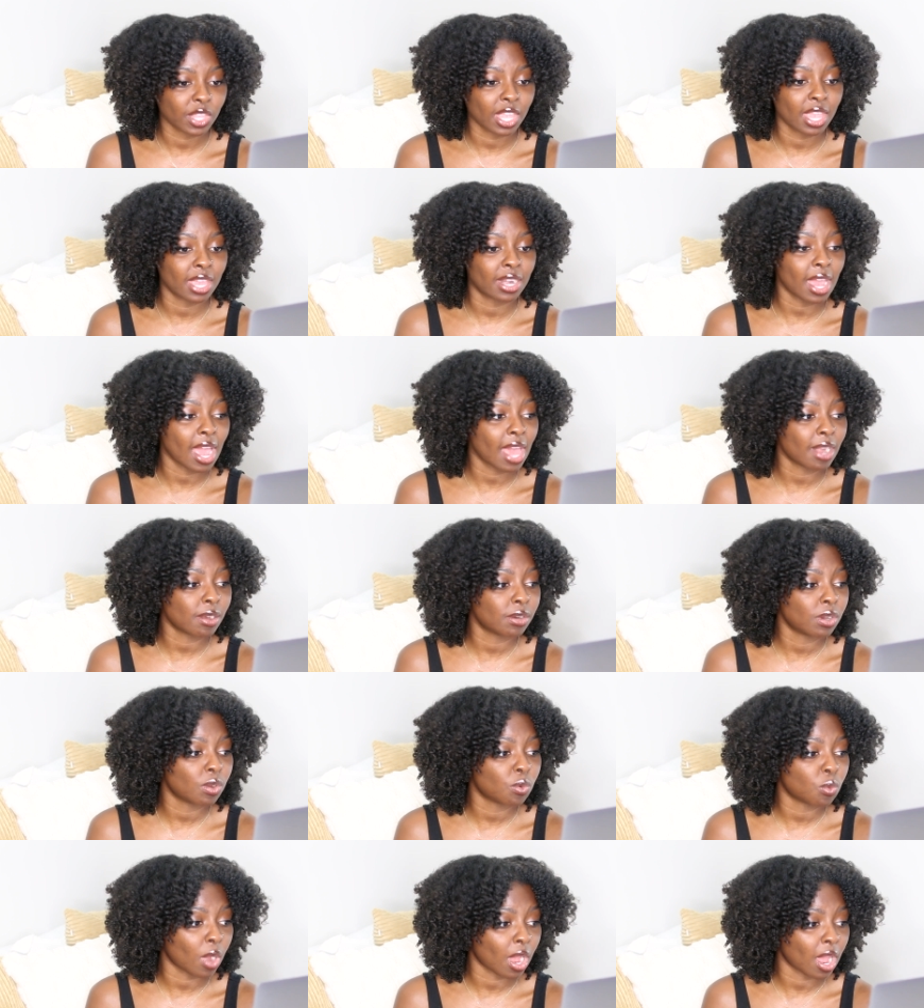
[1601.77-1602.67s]
And I don't
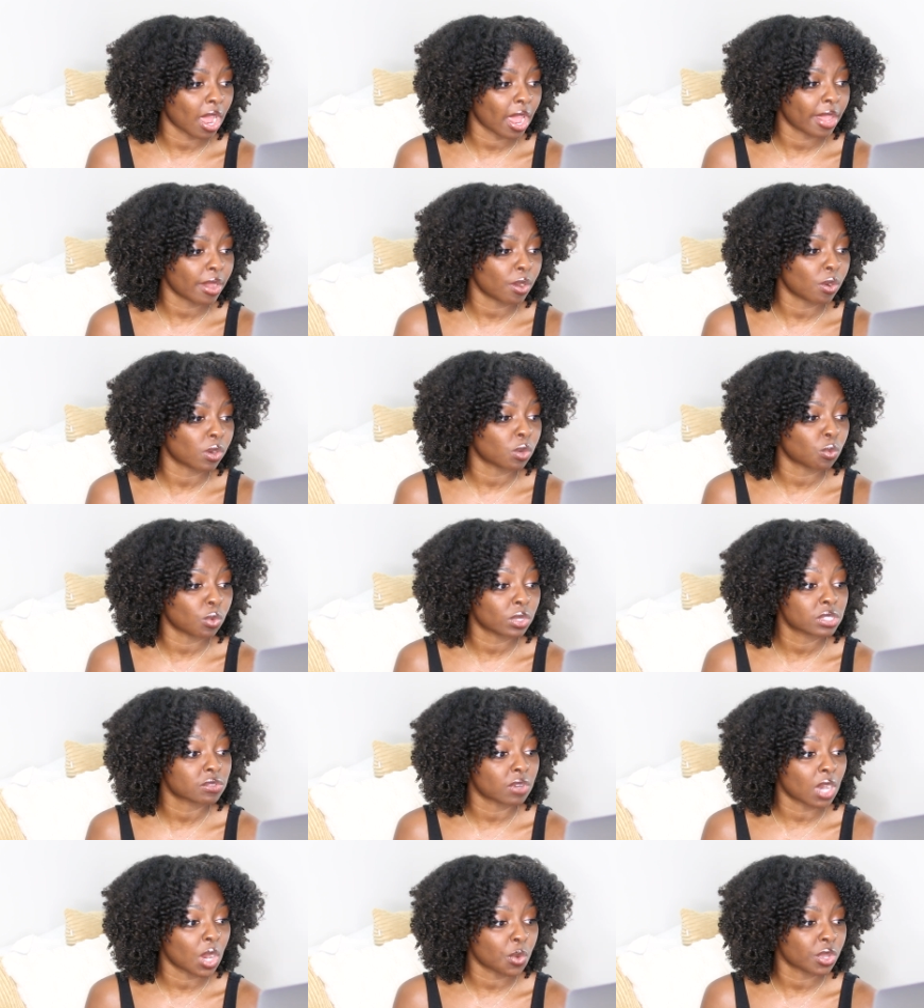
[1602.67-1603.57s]
know why or
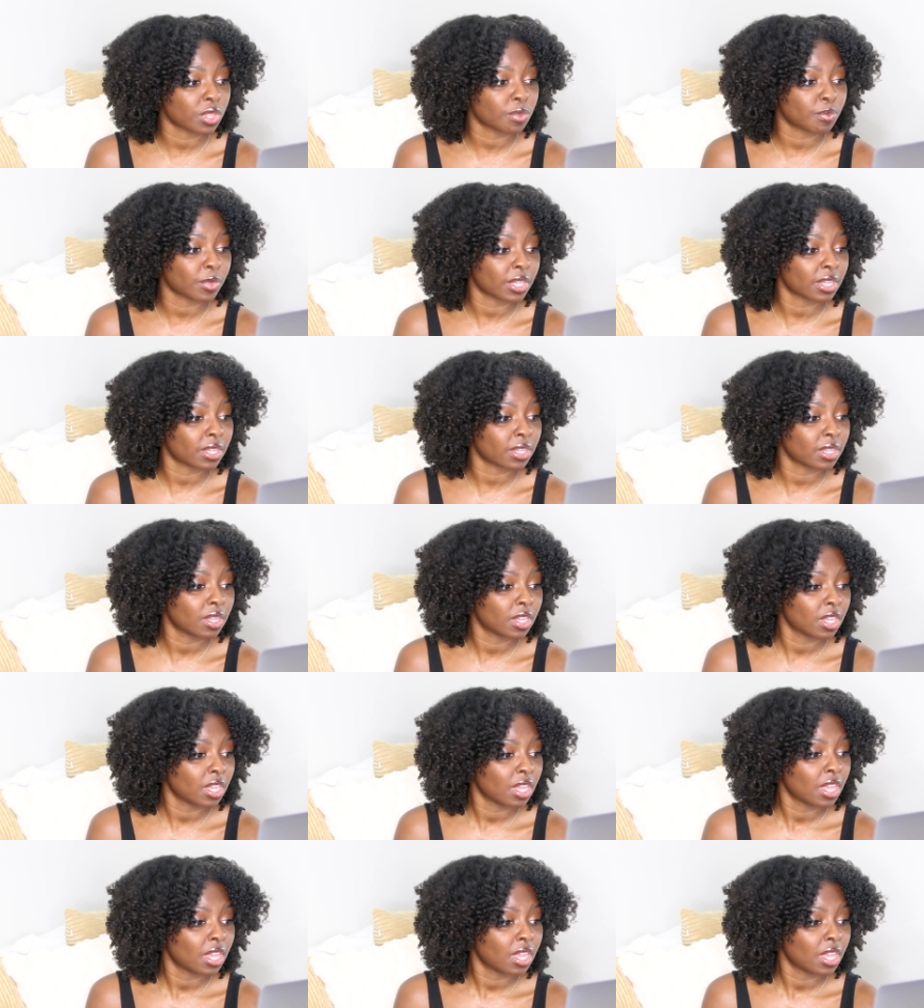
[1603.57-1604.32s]
what's wrong with me.